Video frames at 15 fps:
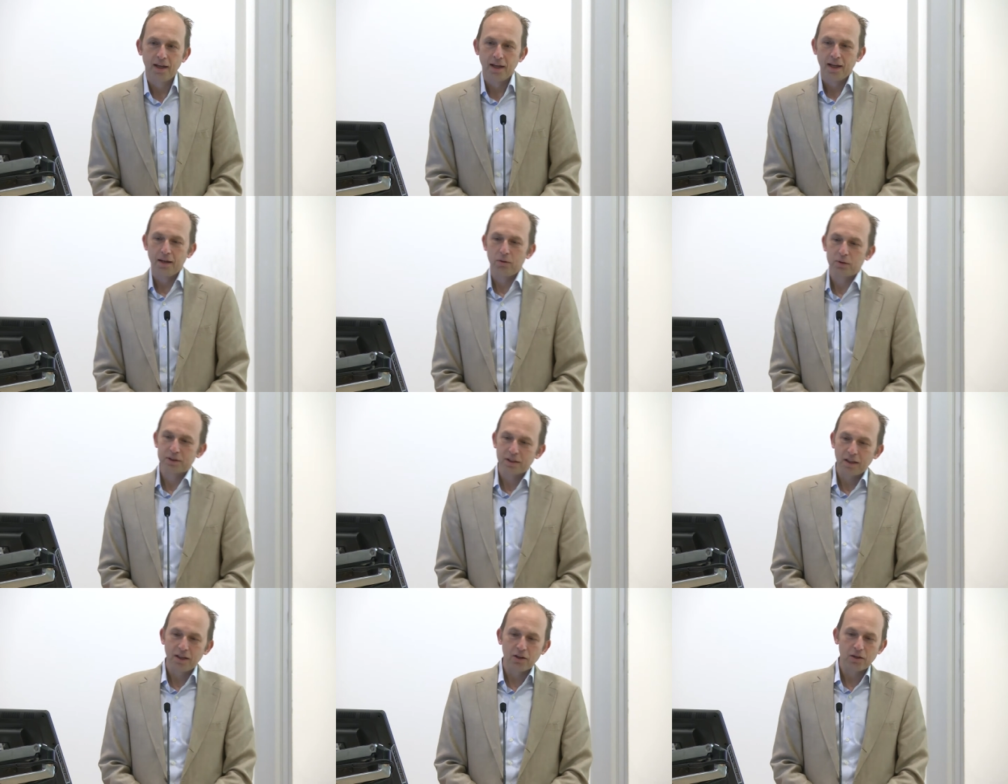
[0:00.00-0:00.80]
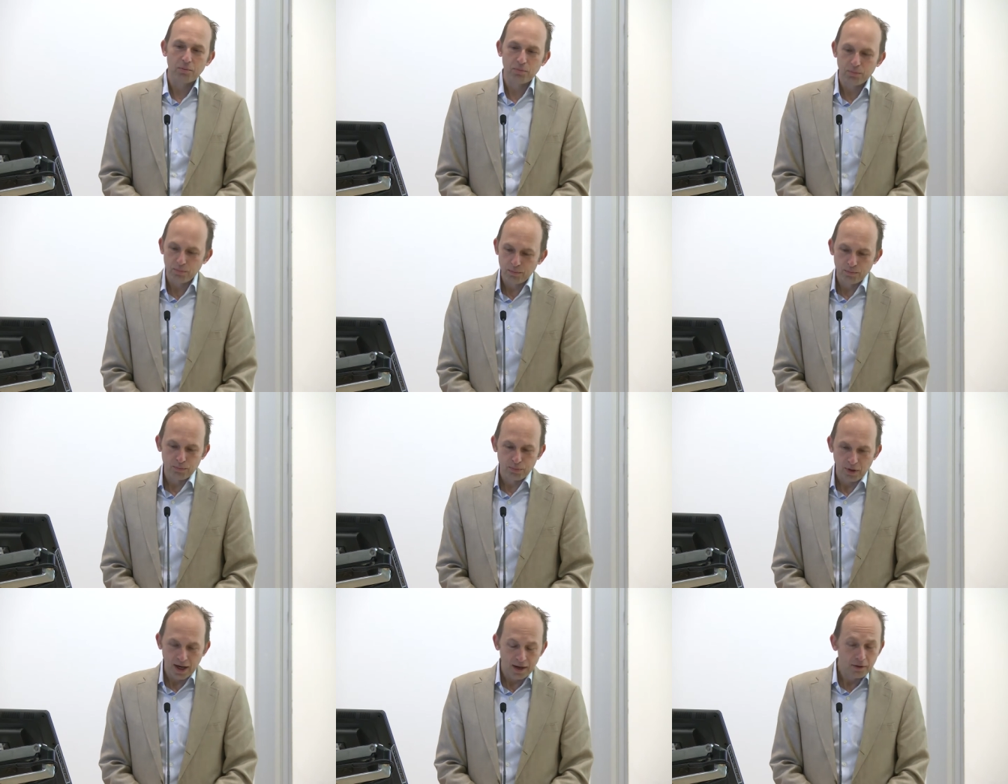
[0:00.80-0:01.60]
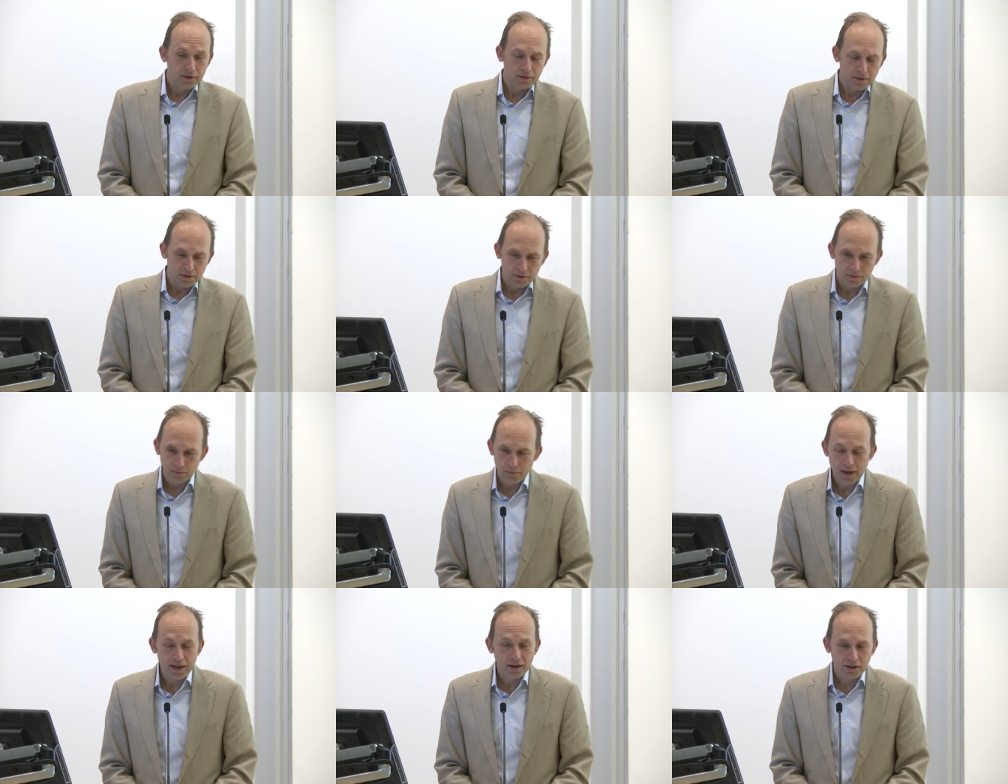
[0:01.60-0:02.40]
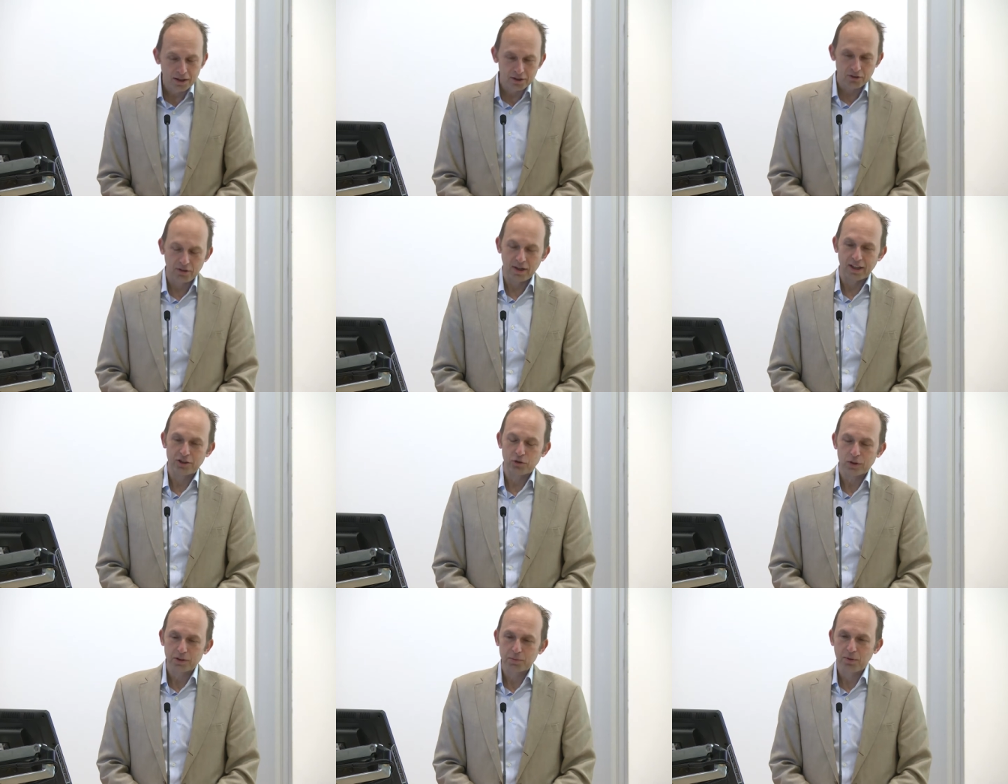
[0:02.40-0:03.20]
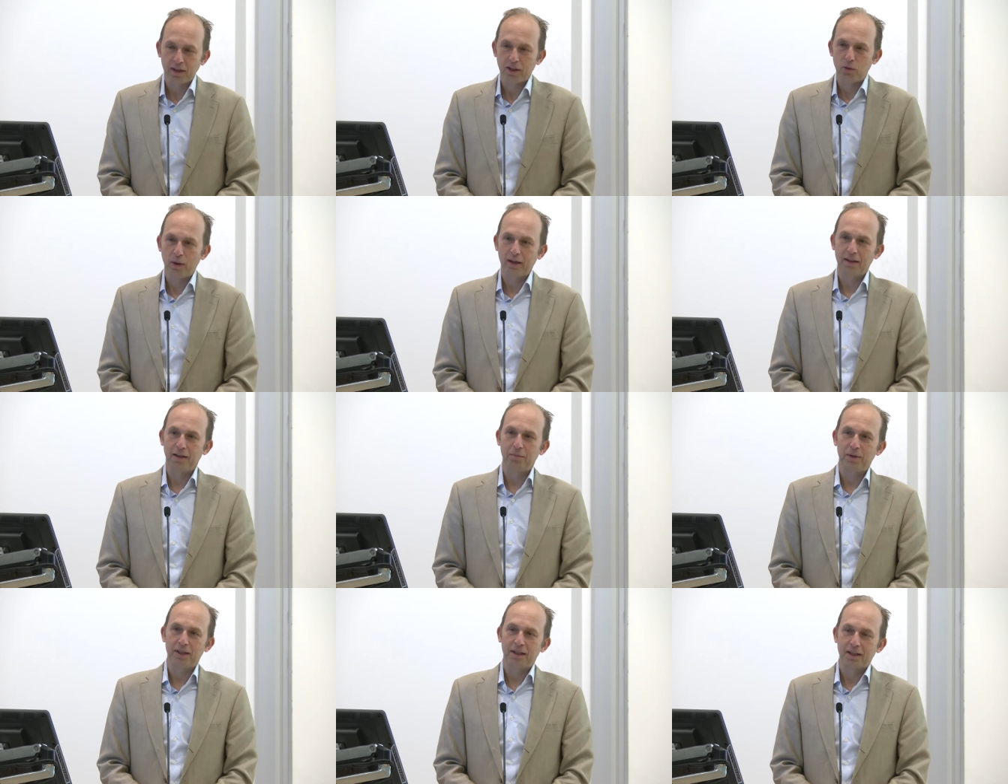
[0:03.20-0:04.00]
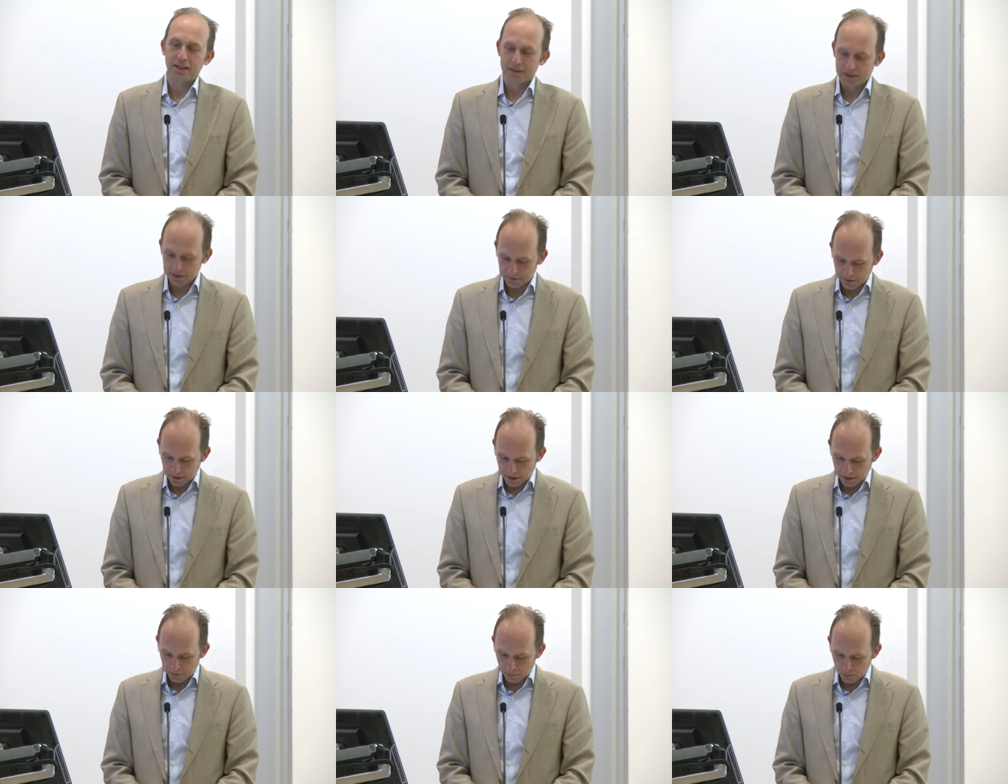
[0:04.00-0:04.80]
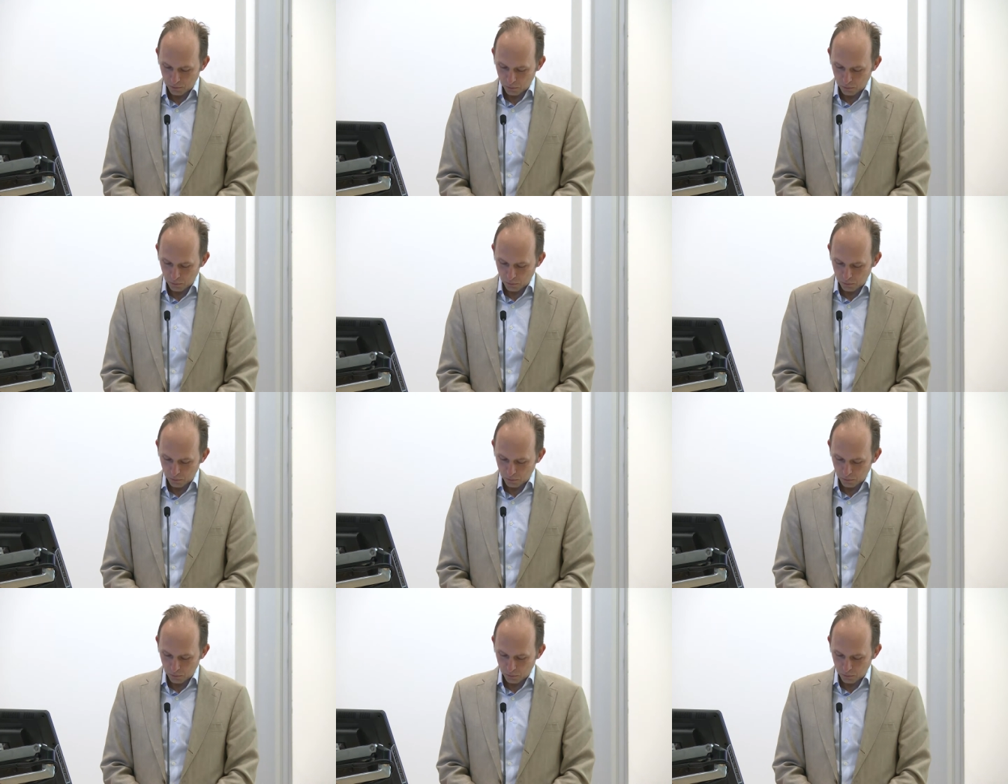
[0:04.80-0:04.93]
it was clear to Brown male undergraduates pretty quickly because um,